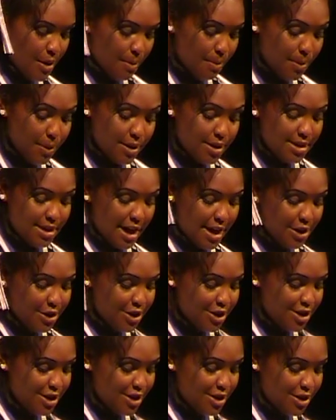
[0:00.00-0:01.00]
Brookside
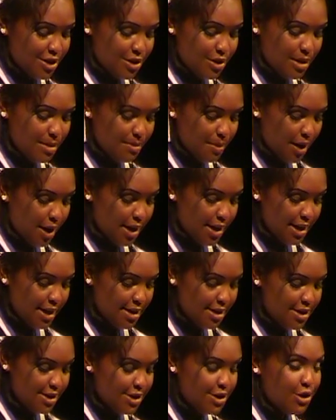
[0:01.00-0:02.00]
Christian Student
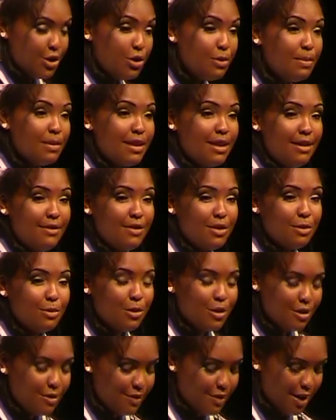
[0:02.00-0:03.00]
Body, do you believe in the
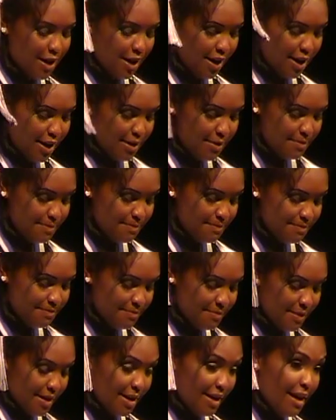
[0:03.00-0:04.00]
Word of God?
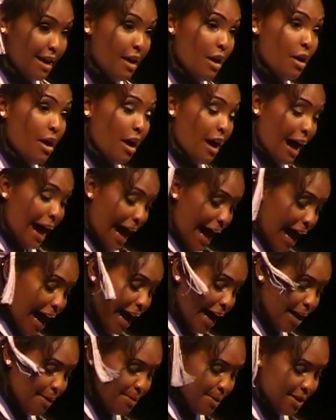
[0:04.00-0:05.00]

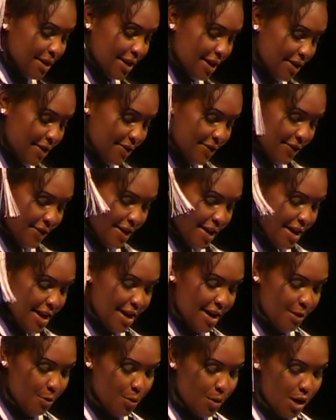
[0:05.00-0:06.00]
I believe
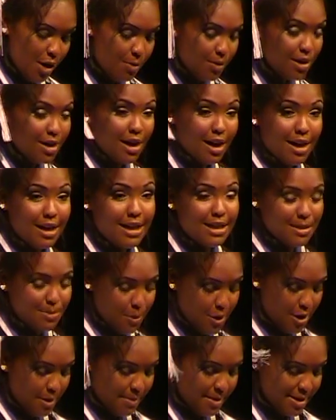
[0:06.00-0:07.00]
in what God has
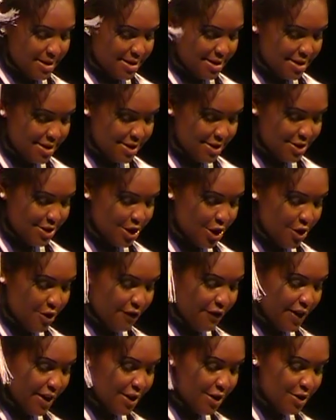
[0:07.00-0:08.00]
promised.
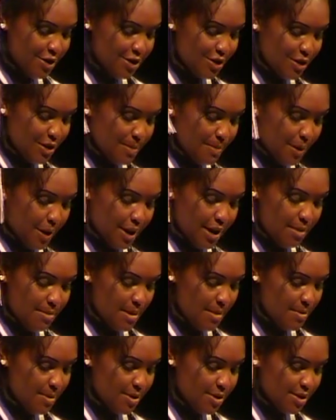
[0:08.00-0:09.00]
So fellow student body
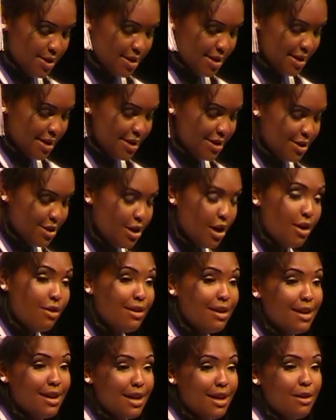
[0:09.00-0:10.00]
members, let's go
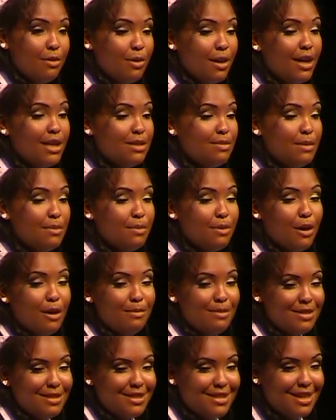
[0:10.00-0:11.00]
and get what has been
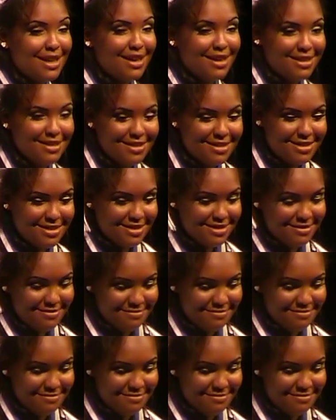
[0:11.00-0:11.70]
promised to us.